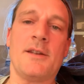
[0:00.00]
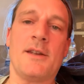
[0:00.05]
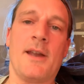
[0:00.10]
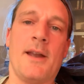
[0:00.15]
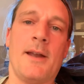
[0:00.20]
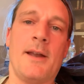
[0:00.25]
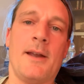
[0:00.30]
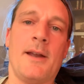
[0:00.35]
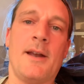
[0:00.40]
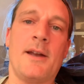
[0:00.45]

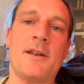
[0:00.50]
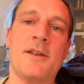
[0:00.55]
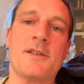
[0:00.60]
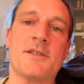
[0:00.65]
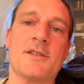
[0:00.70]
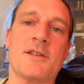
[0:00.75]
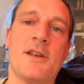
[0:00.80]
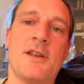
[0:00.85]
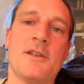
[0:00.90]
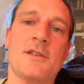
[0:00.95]
yeah, and it
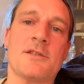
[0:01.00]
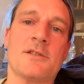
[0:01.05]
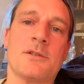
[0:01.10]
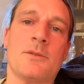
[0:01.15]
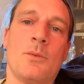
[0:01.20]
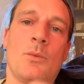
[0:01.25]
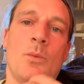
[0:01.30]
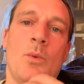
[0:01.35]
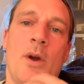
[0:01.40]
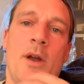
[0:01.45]
says
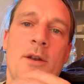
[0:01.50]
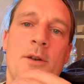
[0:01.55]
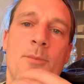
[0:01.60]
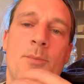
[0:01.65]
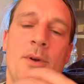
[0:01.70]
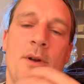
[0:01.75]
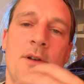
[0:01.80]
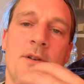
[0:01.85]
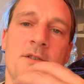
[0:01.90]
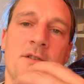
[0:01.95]
when a
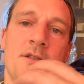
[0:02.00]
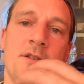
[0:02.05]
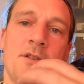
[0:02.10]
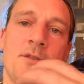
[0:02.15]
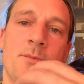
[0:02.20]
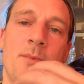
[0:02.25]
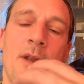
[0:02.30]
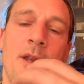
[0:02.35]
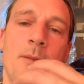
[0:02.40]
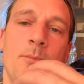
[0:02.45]
person
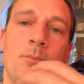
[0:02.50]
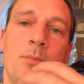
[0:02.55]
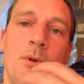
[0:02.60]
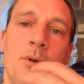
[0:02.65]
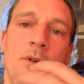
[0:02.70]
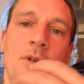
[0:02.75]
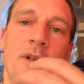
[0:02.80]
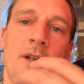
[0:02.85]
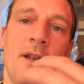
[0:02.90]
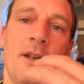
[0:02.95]
is being
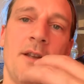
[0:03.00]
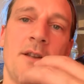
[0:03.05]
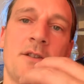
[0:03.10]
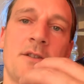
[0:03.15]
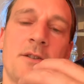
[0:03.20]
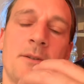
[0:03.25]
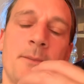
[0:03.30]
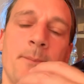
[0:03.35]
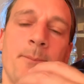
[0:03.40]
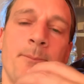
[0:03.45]
bullied,